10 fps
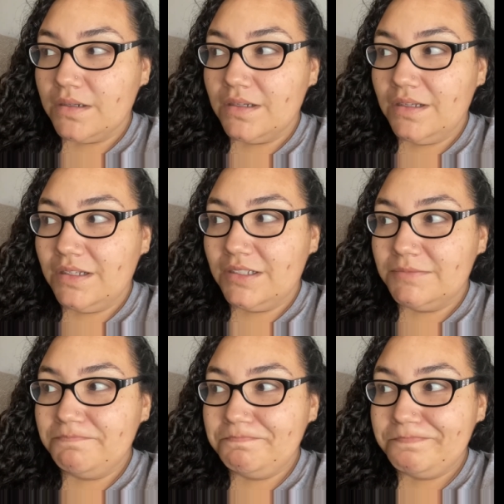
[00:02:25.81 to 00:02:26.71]

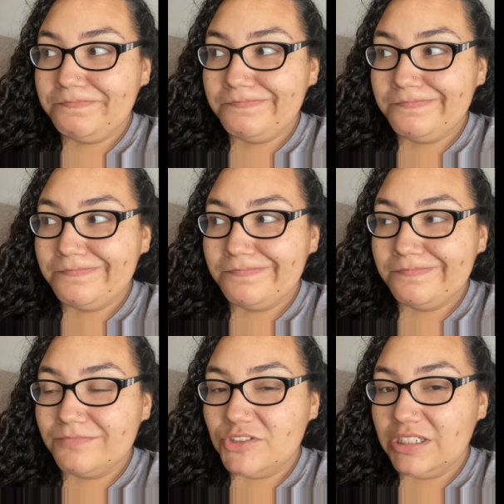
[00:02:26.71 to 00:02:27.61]
Um, I'm
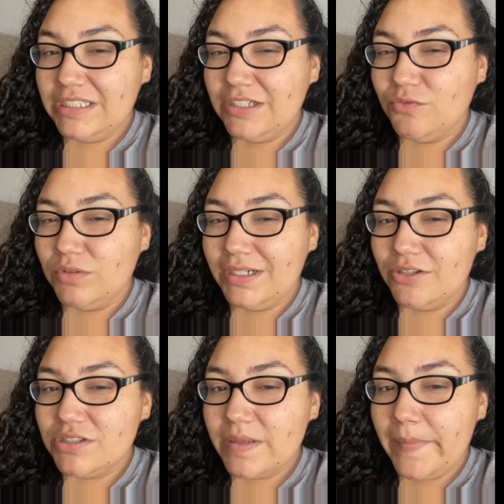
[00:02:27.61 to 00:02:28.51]
trying to think of what
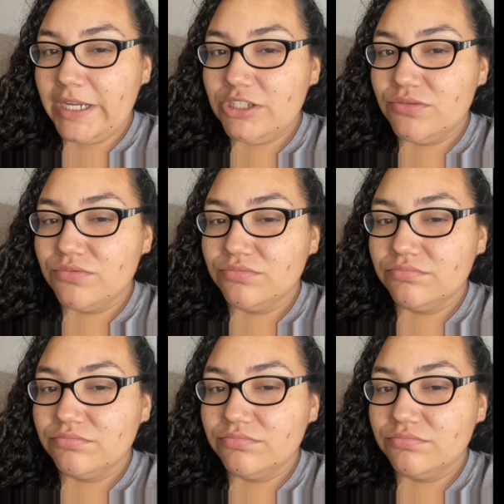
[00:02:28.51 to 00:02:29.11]
else I might do.